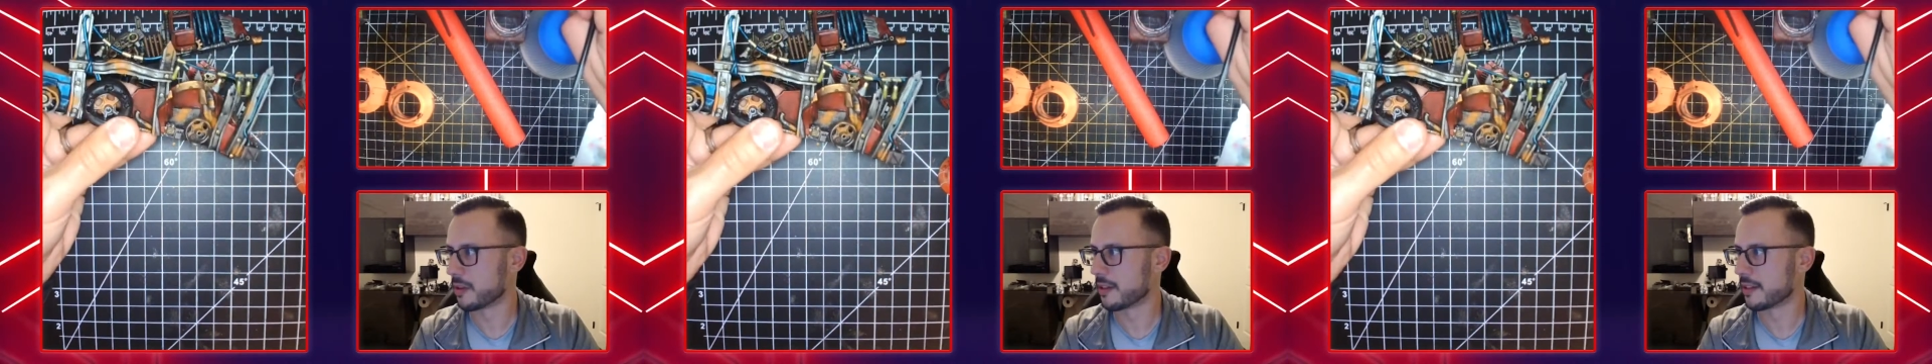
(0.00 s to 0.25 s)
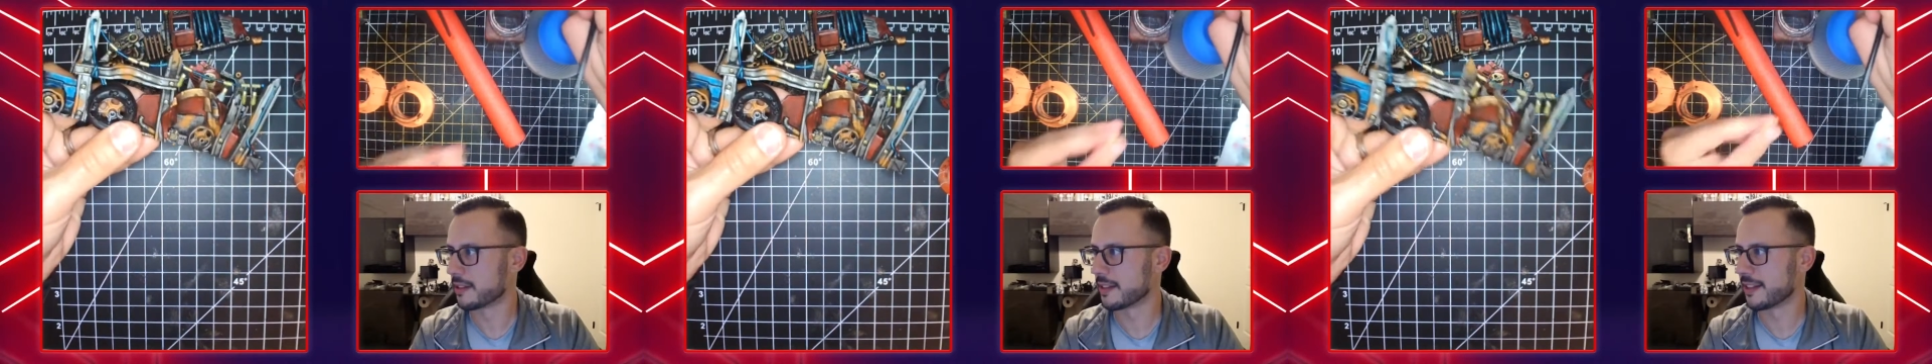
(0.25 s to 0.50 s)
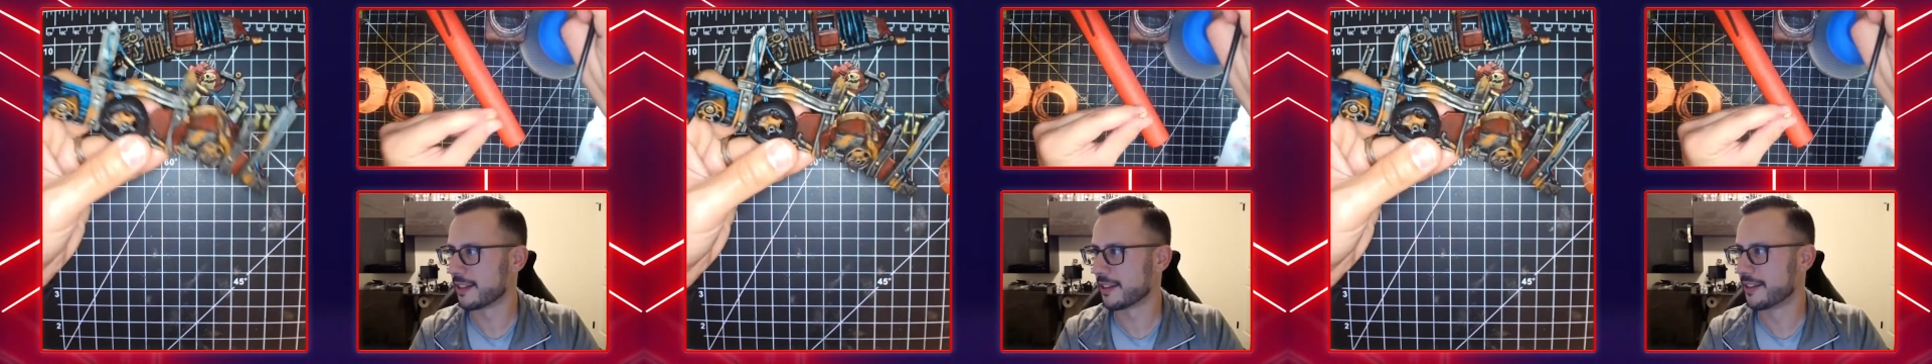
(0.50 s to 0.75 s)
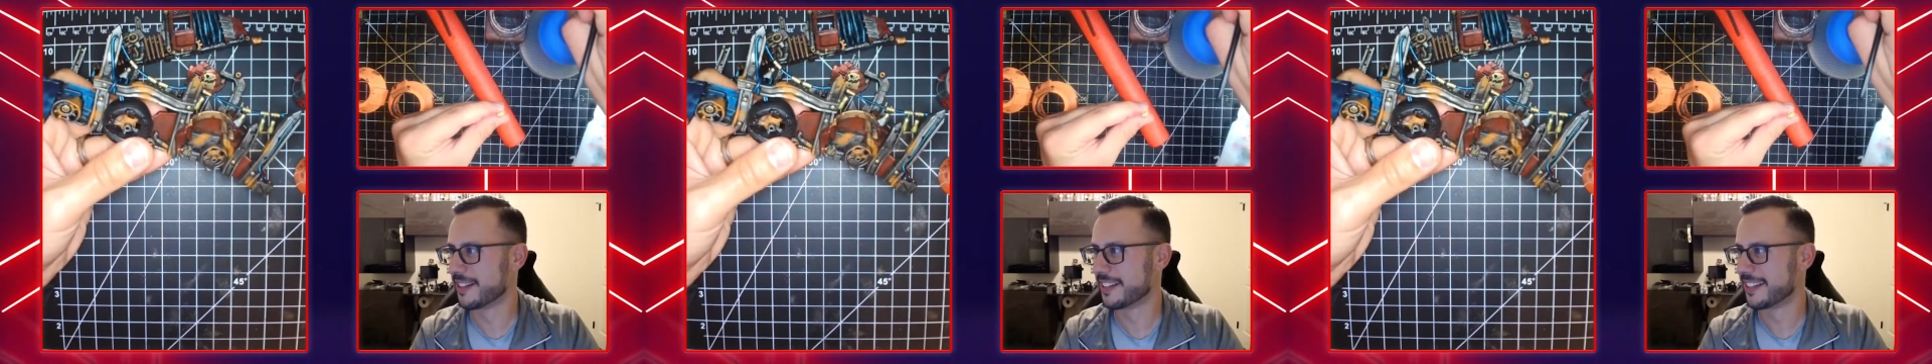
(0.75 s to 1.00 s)
on this side though.
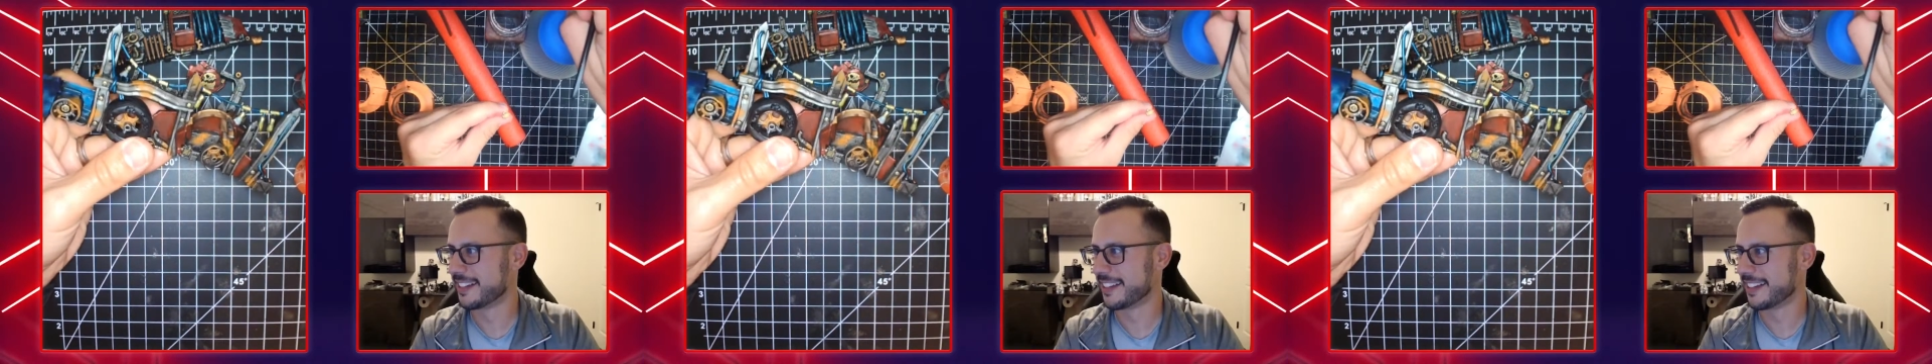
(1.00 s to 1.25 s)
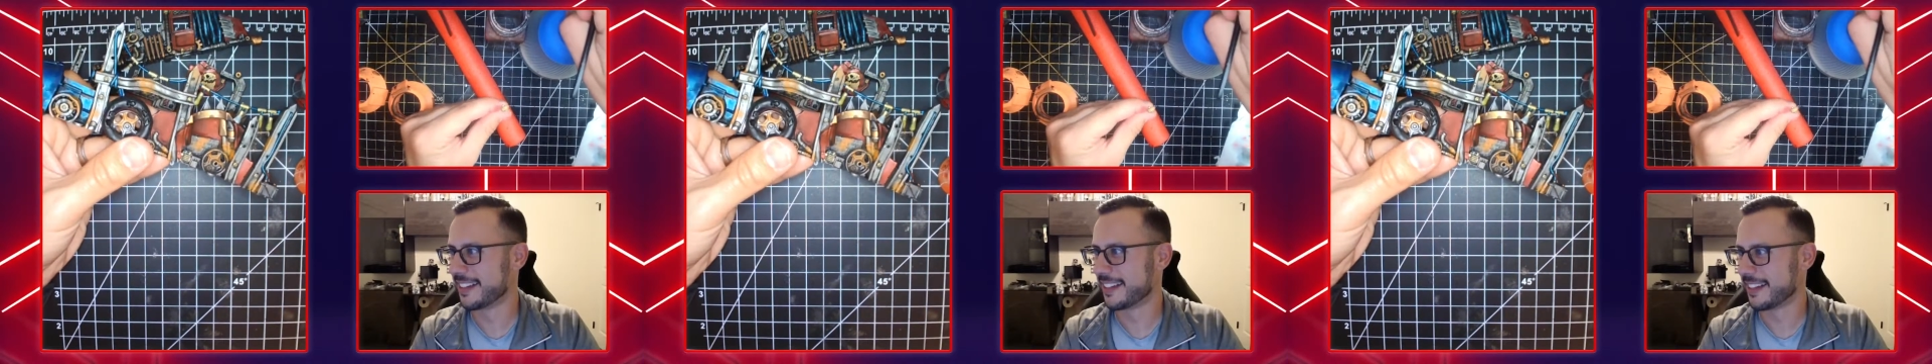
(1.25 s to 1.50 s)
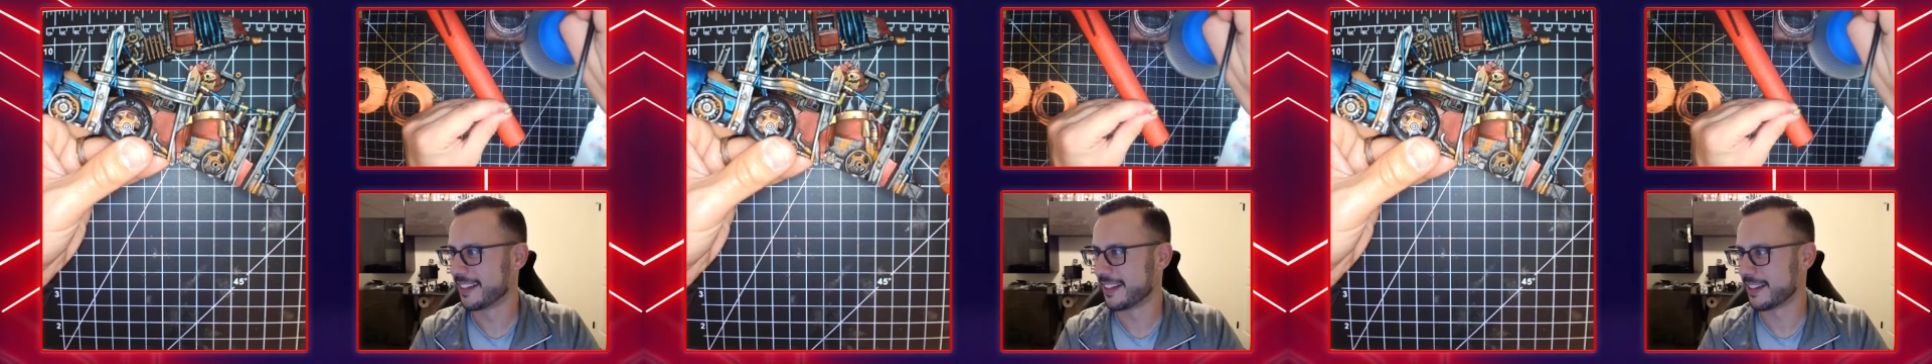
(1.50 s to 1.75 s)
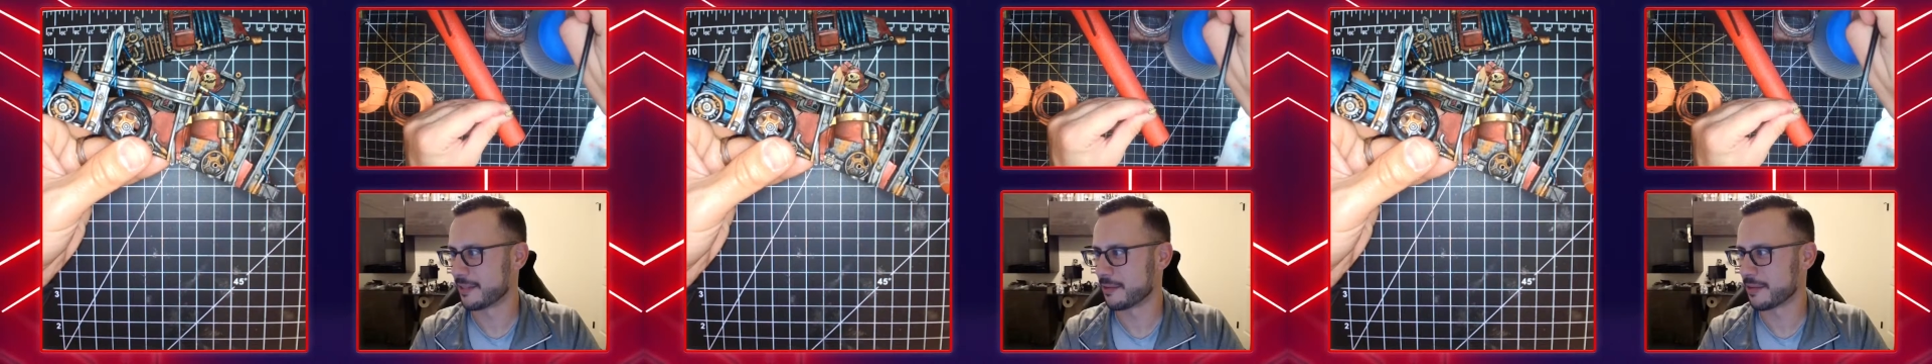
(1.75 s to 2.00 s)

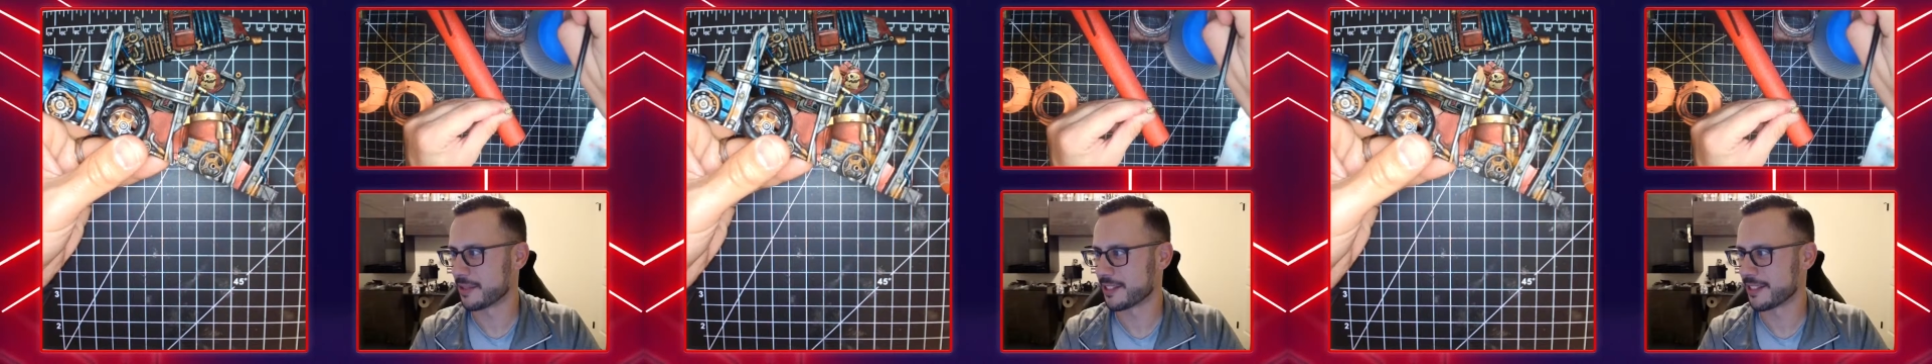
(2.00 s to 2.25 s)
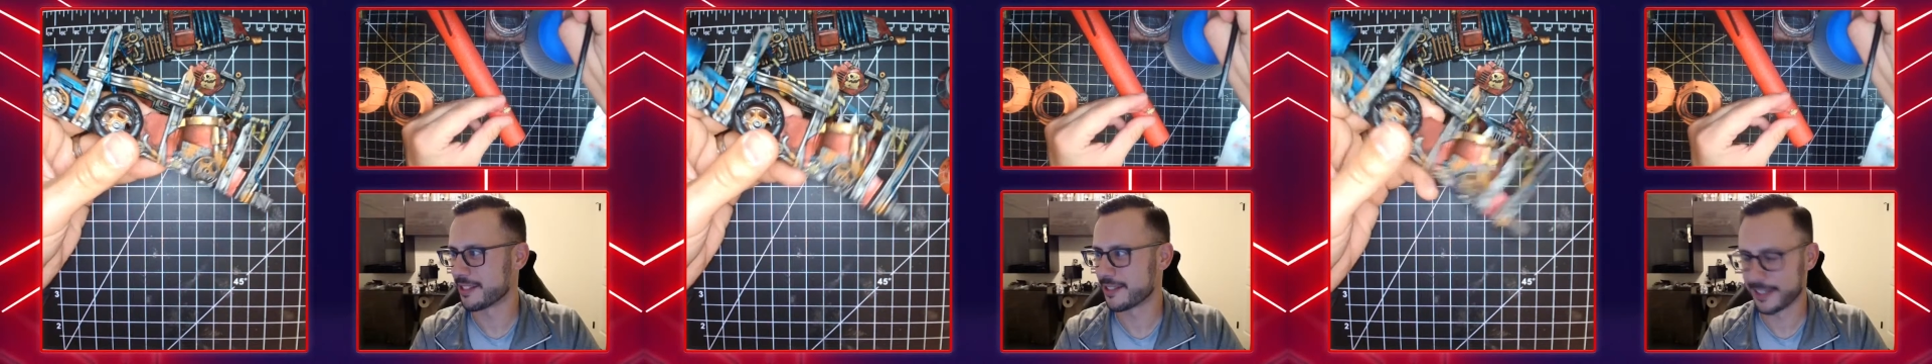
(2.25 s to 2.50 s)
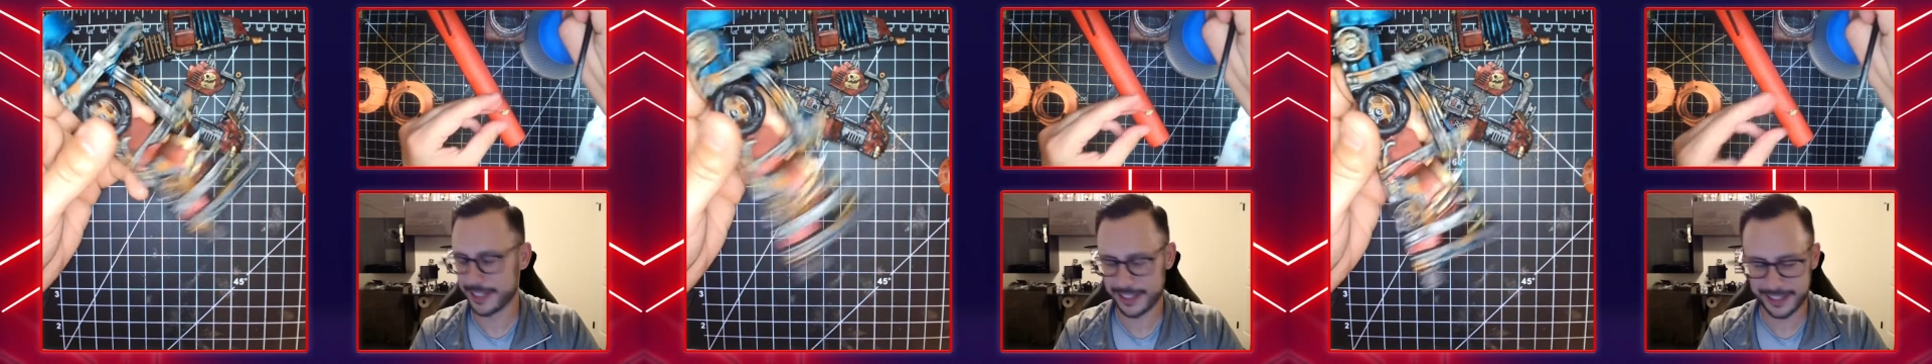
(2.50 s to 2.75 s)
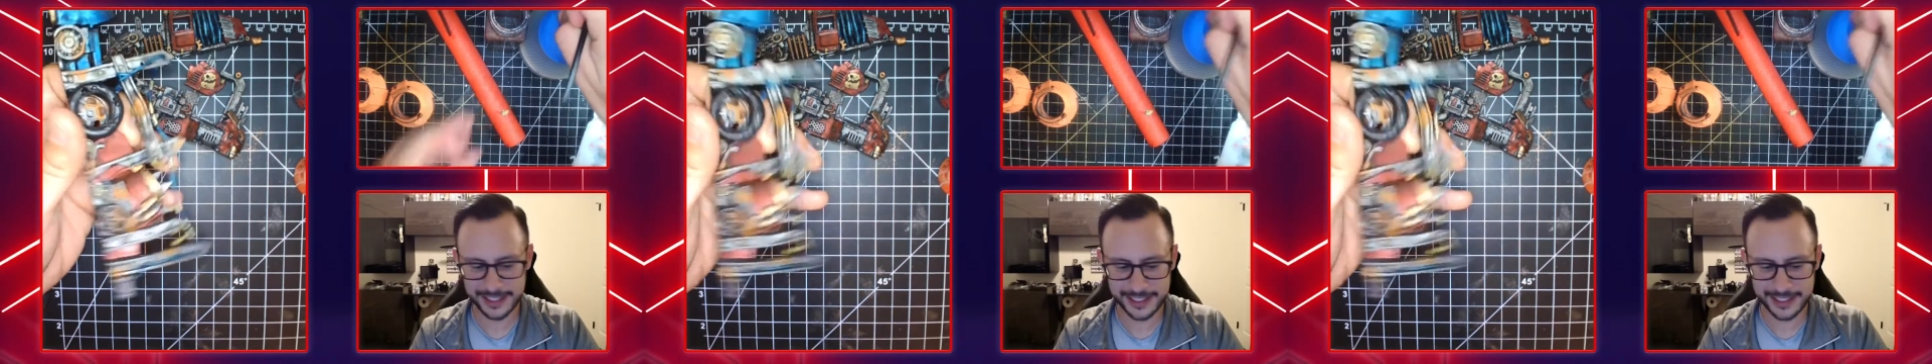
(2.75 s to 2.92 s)
That's a rusty side.